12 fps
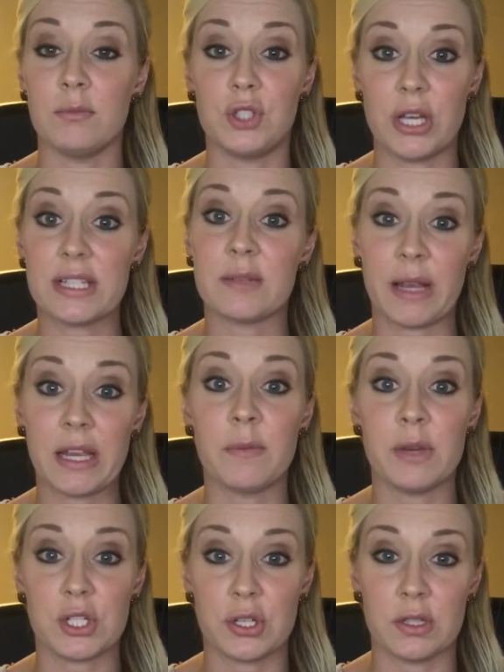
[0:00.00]
Just my
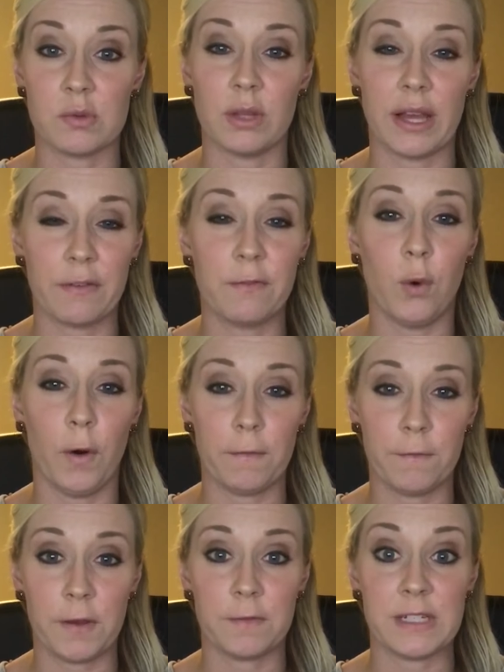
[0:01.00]
commissions were like
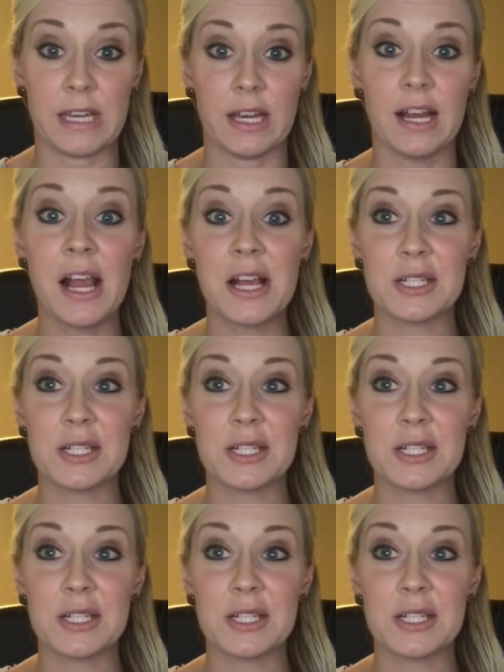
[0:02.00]
$450.